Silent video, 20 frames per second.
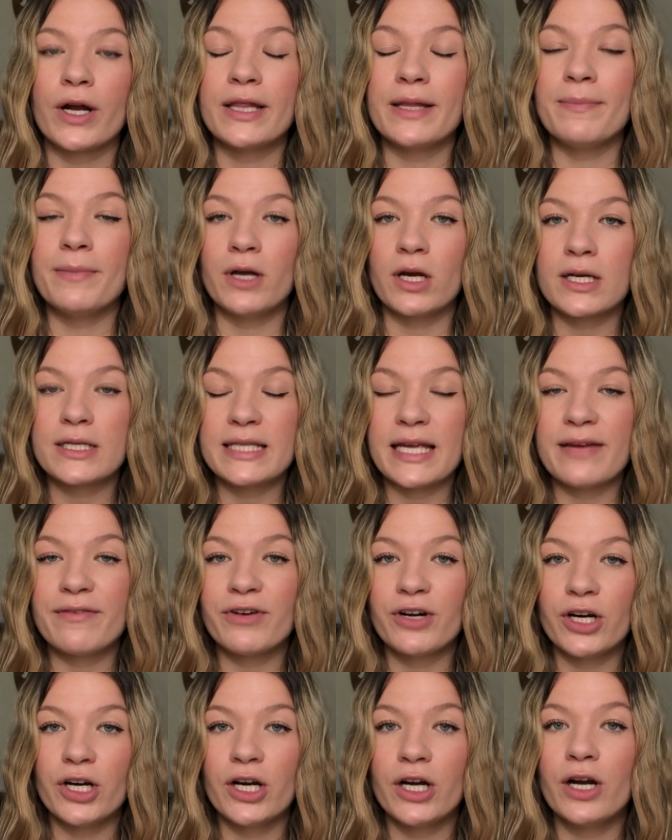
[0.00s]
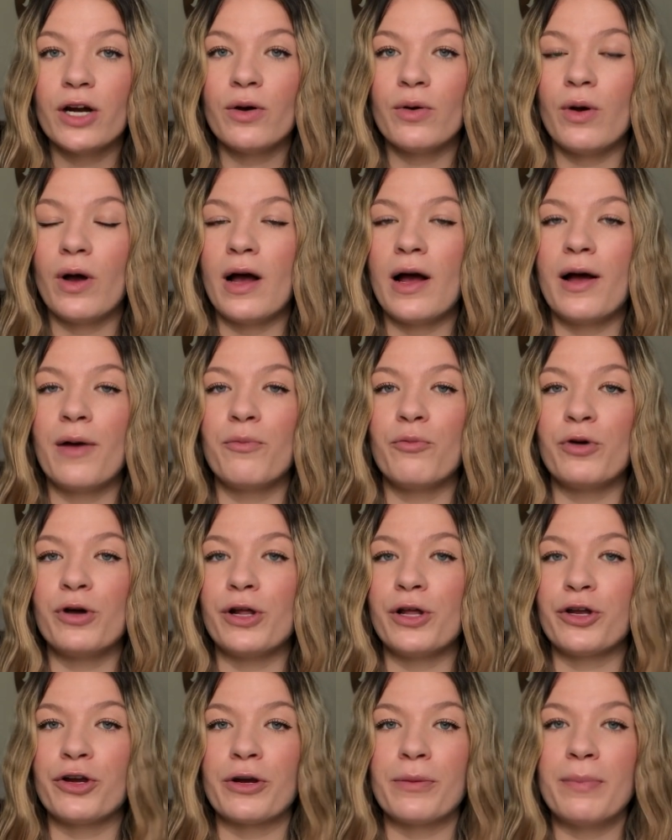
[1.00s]
the Milk Saver while
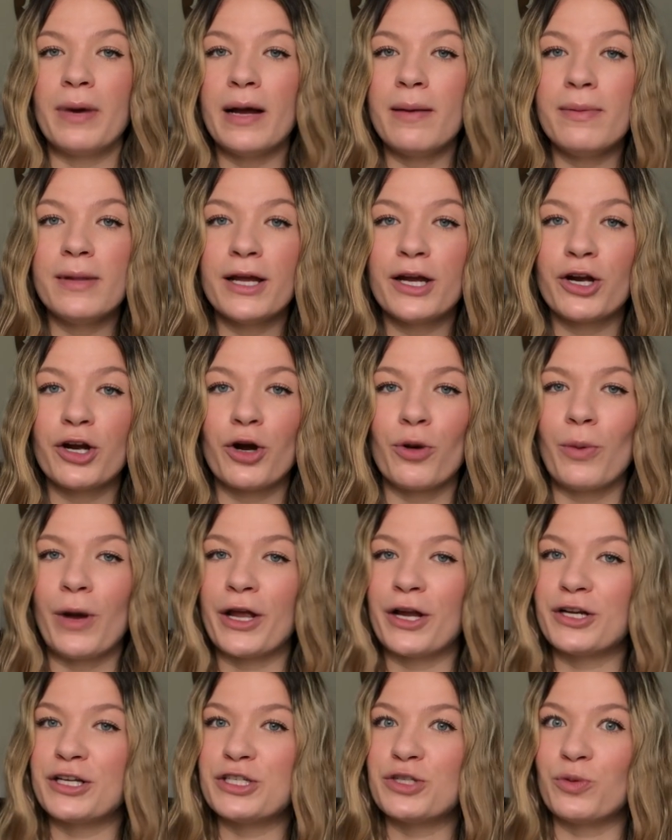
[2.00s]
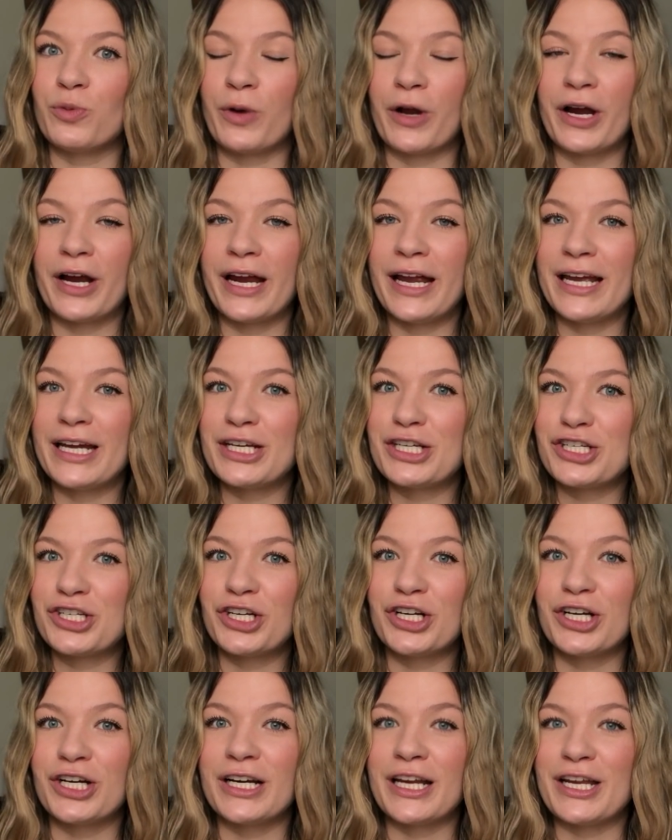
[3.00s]
you're in public or while you're just wearing a
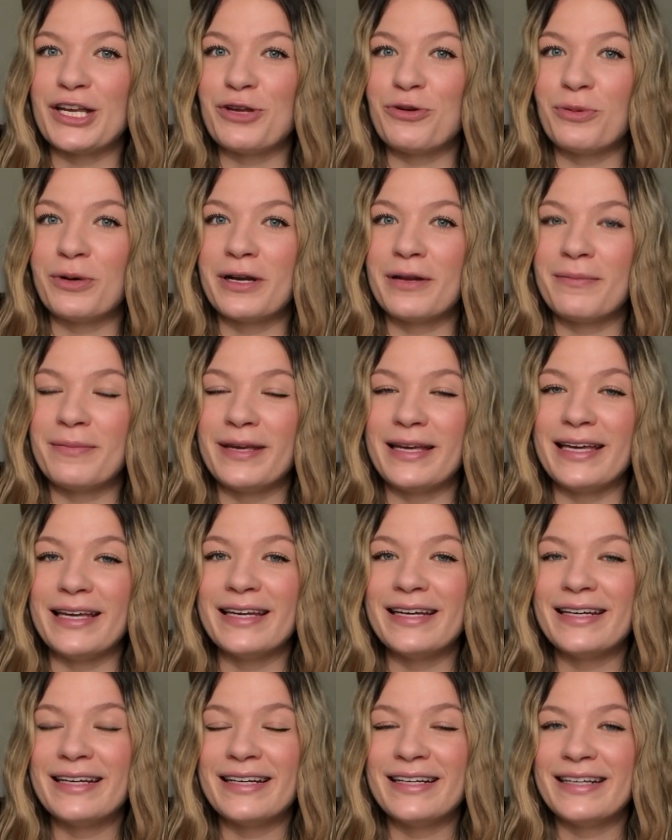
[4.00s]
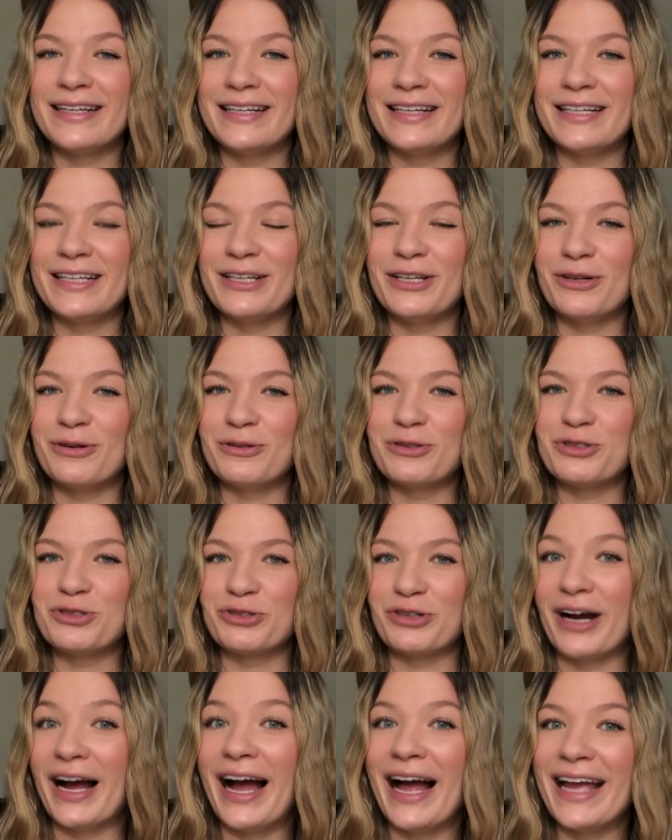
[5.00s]
shirt and you want to be,
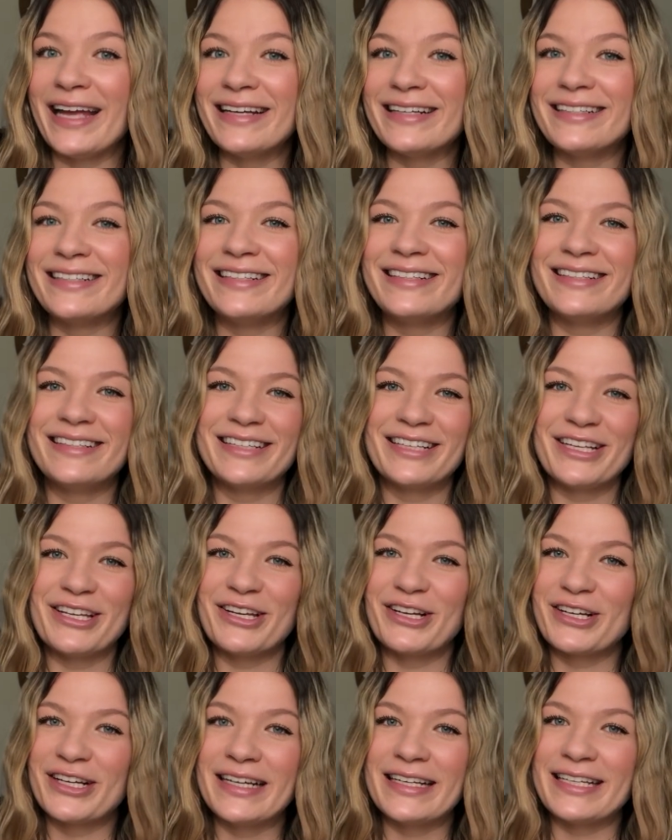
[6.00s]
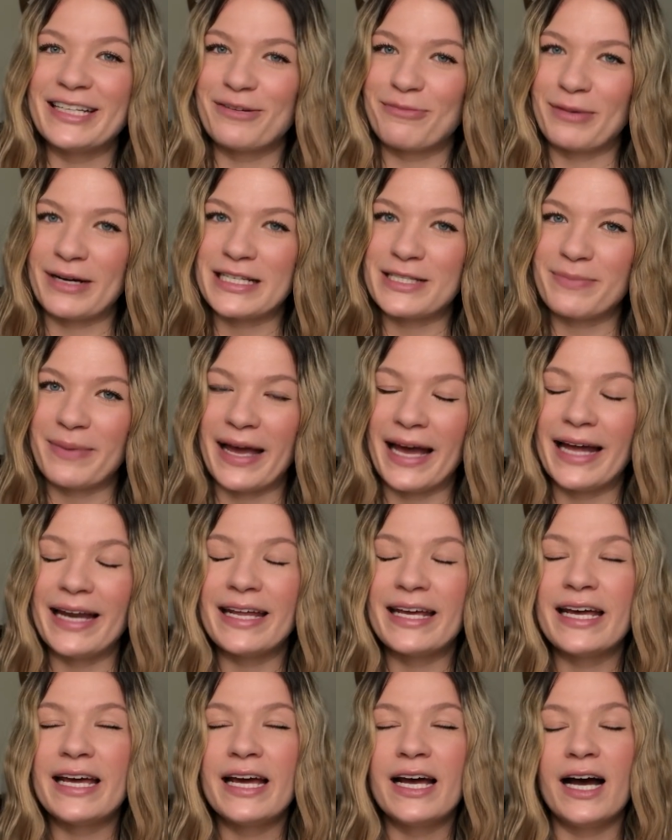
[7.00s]
dry, you're going to need a breast pad.
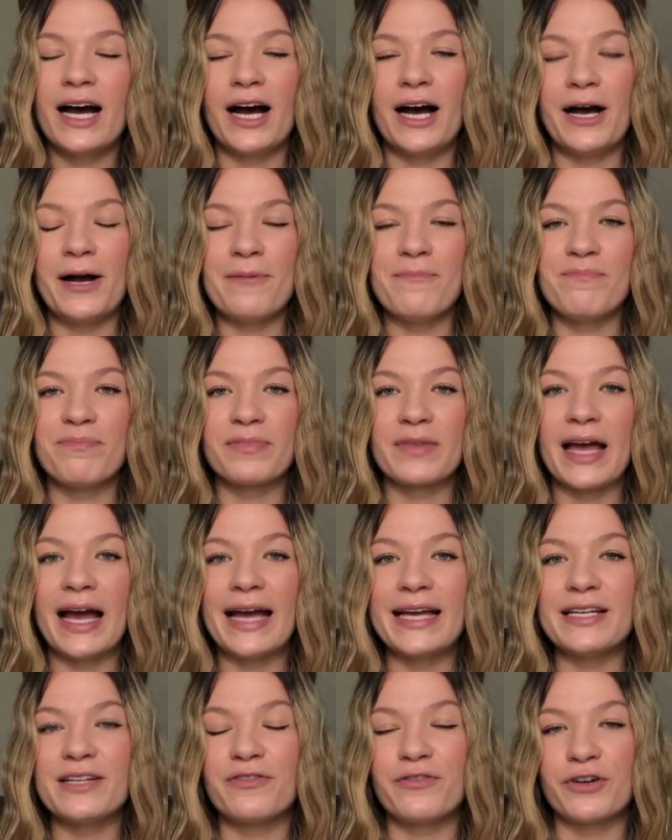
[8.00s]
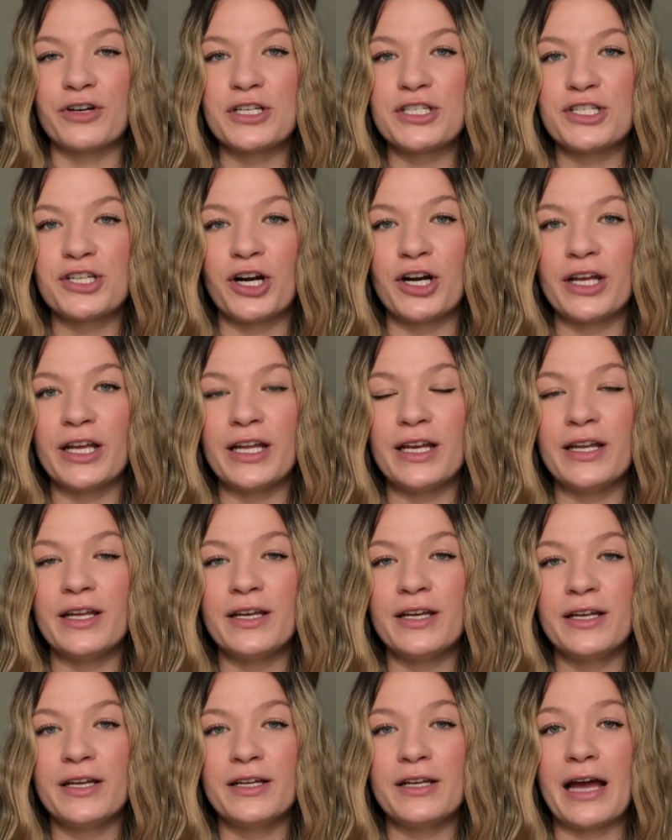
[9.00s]
I at first started,
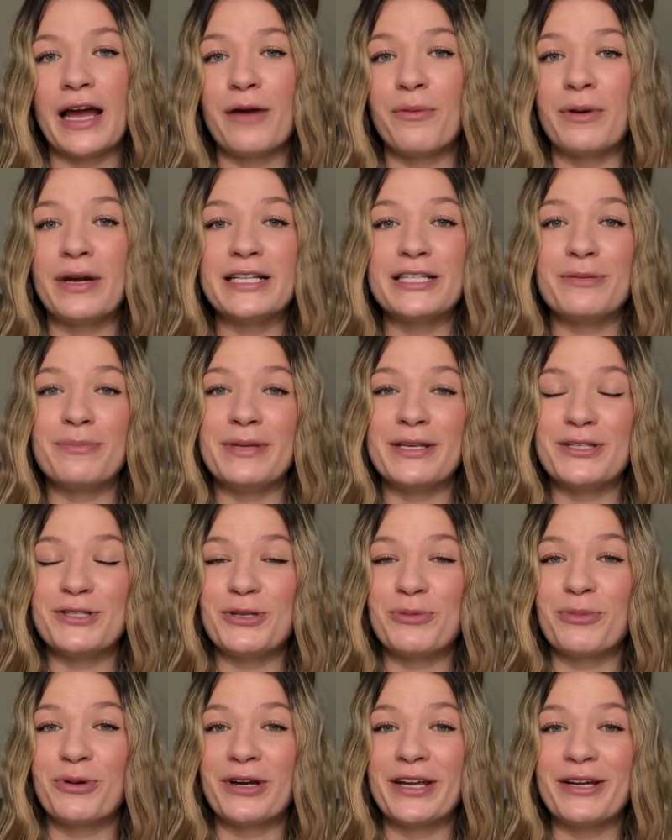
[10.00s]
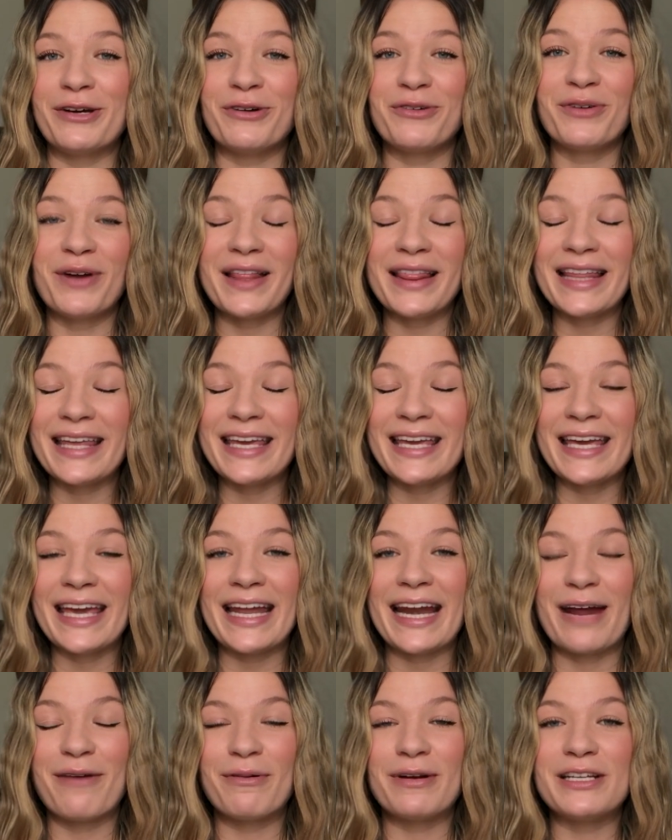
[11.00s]
I wanted to be super eco-friendly and
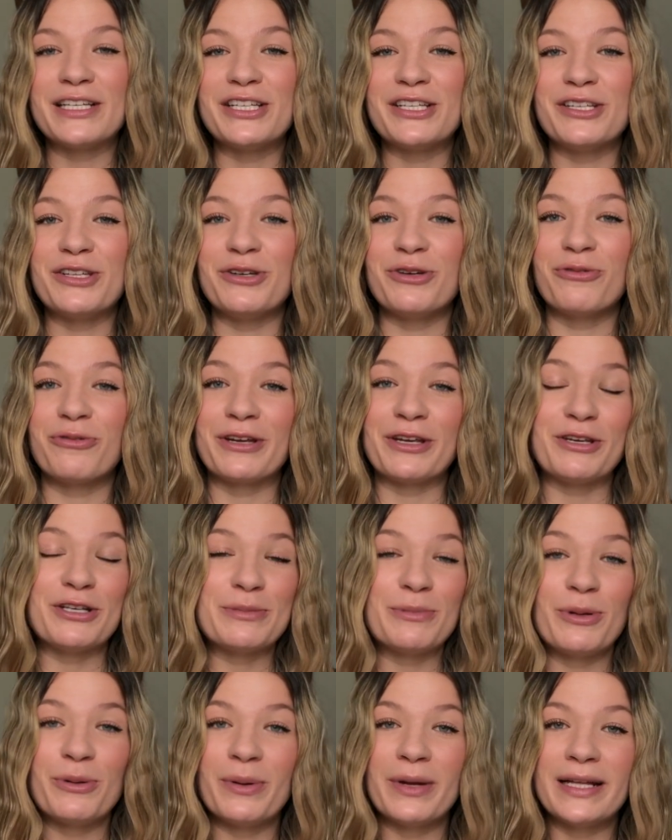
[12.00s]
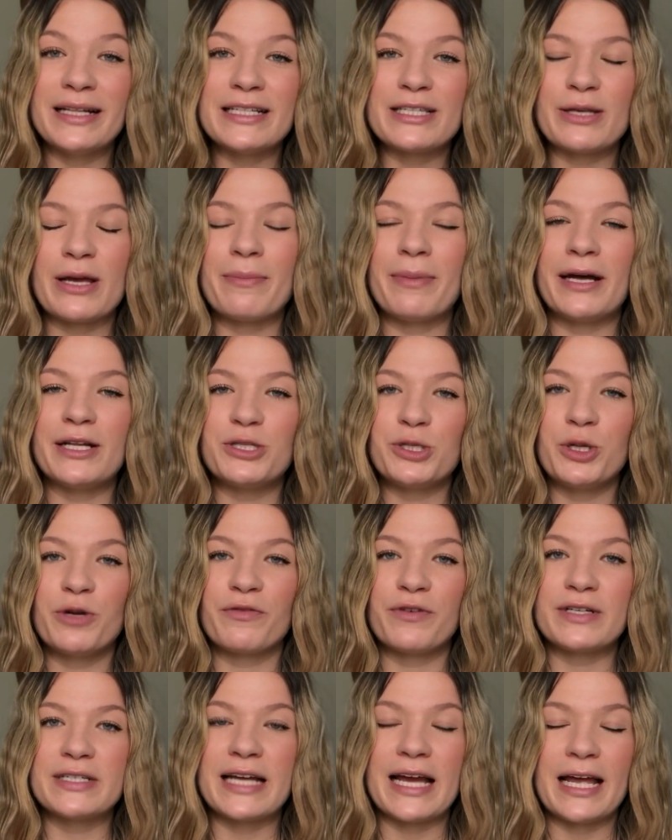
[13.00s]
I wanted to do reusable ones. So I bought 2
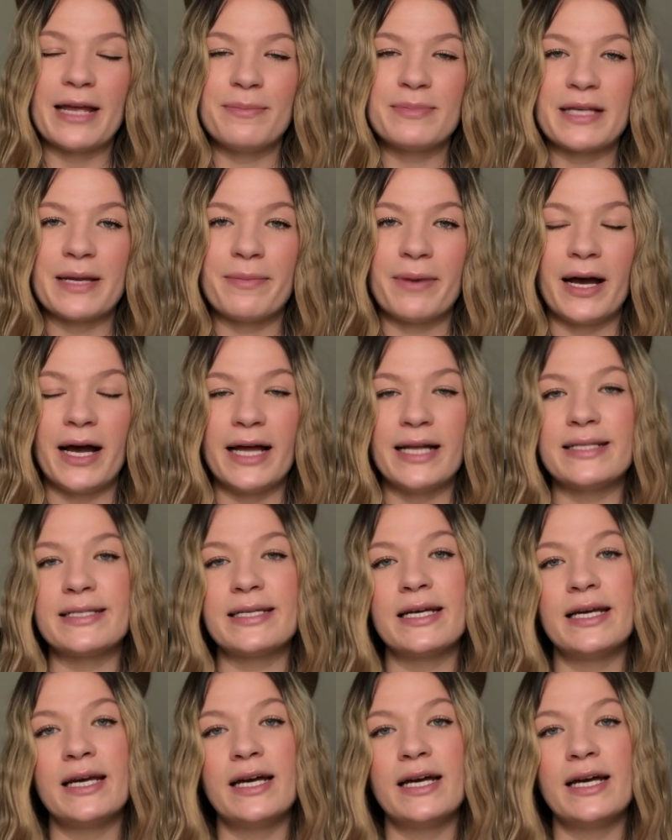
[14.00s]
different types. I bought